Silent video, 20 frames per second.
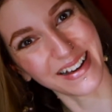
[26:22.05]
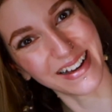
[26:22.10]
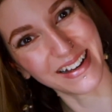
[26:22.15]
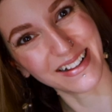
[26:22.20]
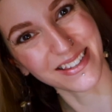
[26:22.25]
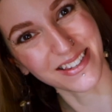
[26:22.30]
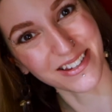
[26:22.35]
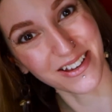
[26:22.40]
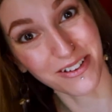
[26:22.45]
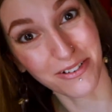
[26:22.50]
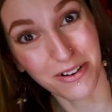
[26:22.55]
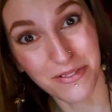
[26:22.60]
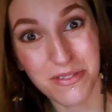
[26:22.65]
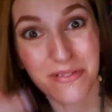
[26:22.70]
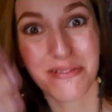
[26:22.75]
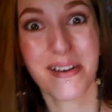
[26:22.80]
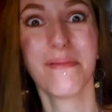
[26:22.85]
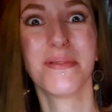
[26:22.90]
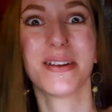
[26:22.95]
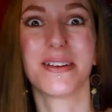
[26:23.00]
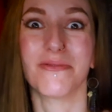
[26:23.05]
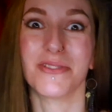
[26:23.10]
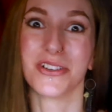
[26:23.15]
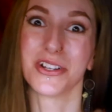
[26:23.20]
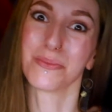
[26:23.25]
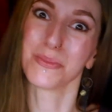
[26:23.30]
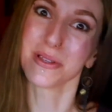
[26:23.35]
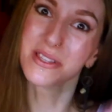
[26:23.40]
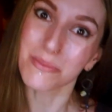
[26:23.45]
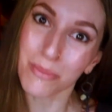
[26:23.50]
and so they're of the feminine, which
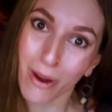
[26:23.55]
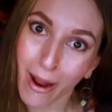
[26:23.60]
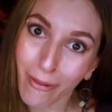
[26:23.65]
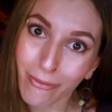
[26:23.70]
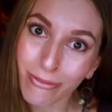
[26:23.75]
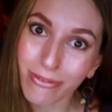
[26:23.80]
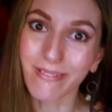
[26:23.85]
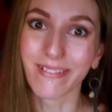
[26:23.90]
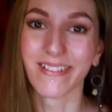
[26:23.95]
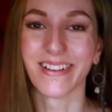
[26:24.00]
has been expressed,